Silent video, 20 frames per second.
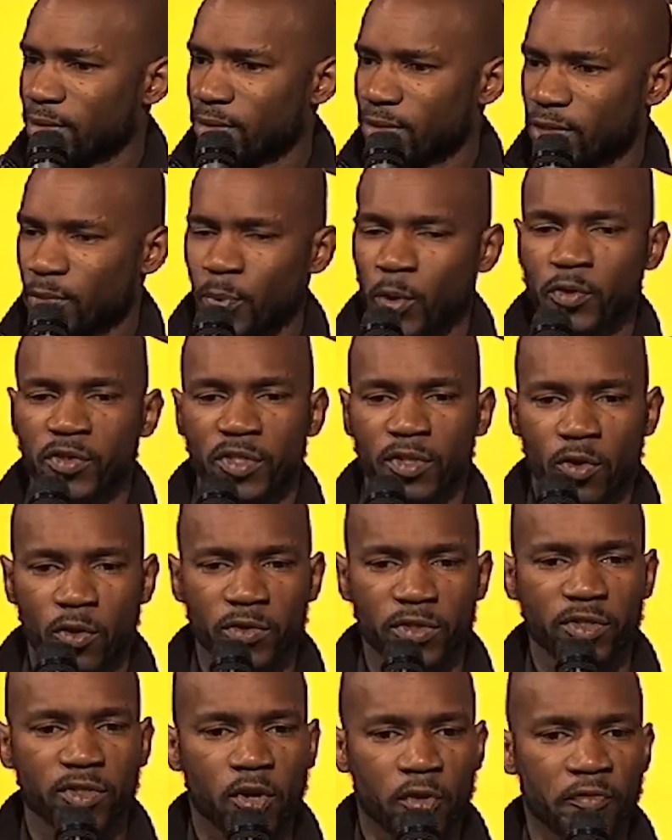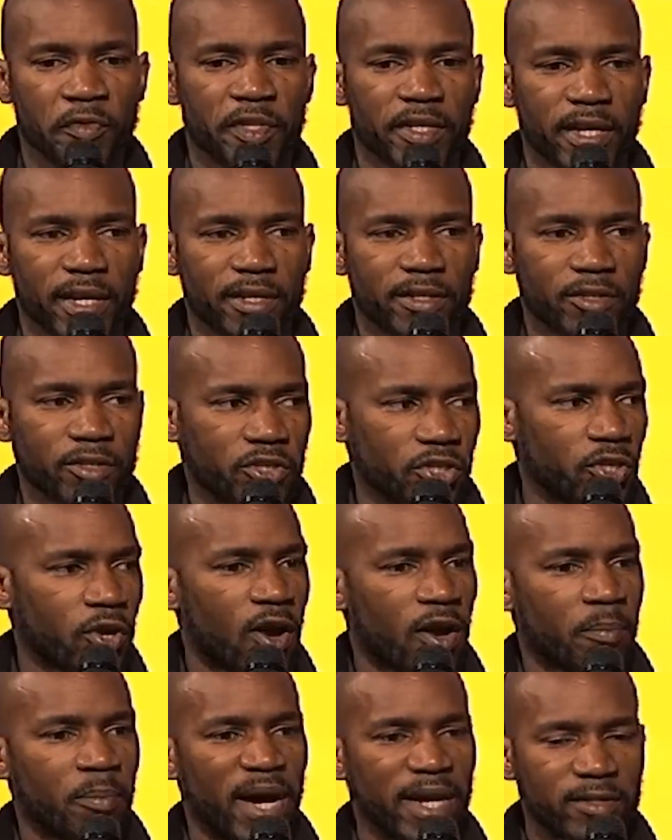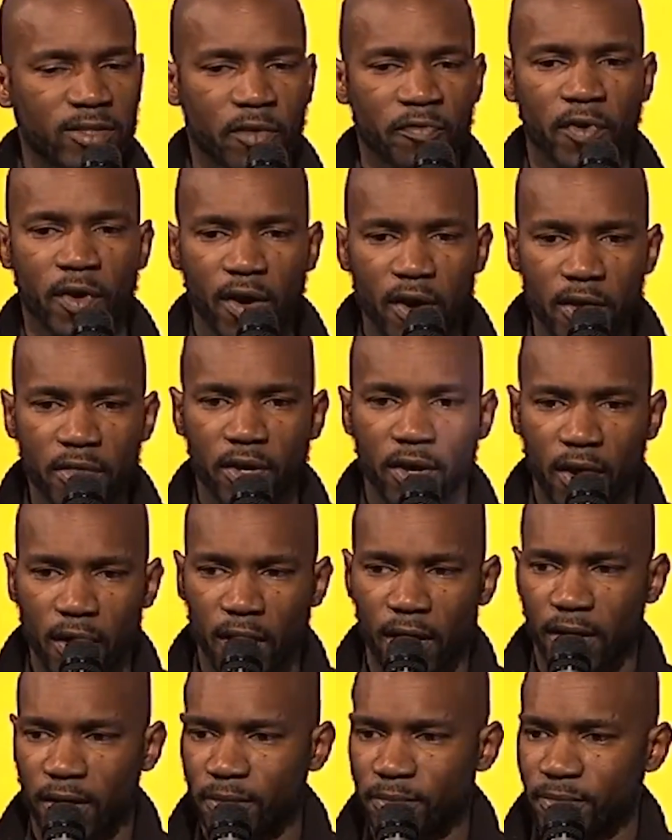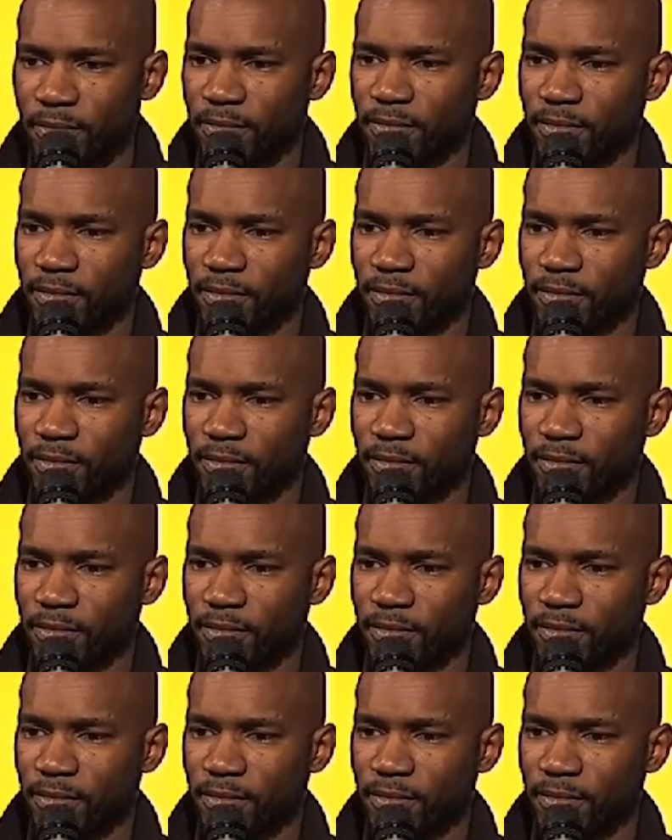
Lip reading: supposed to go surfing again and the shark bites off her other arm.